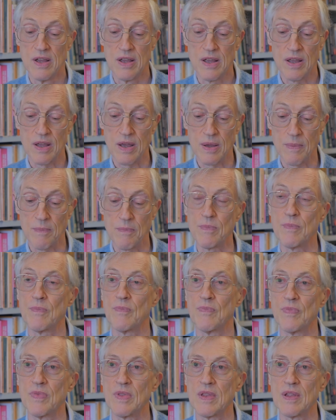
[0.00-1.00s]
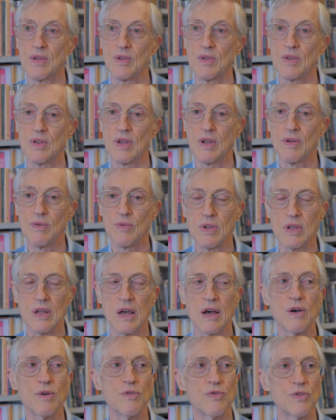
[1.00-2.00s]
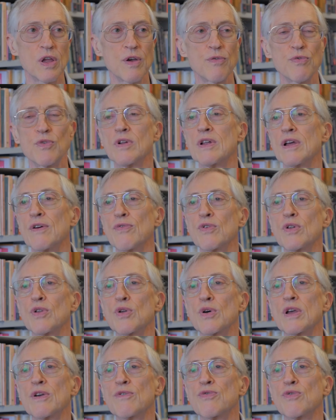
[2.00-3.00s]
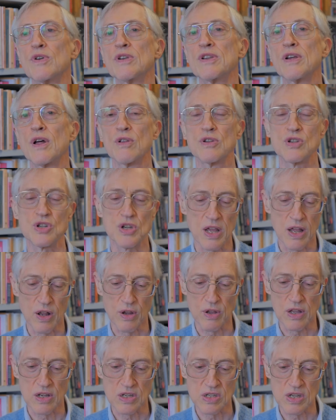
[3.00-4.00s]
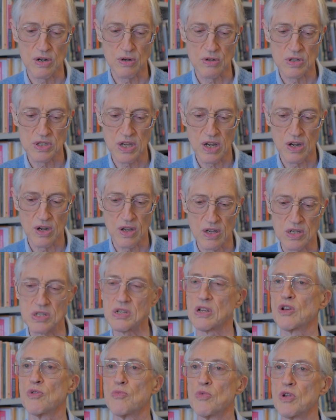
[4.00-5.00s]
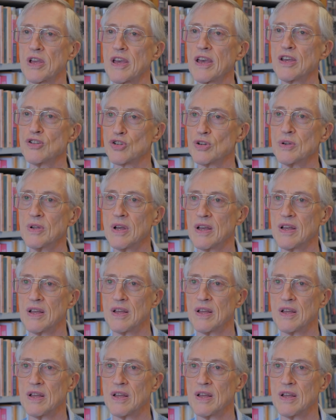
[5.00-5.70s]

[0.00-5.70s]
Well, they're looking for intelligent aliens. Yeah, radio if we're looking for intelligent aliens that are sending us a communication,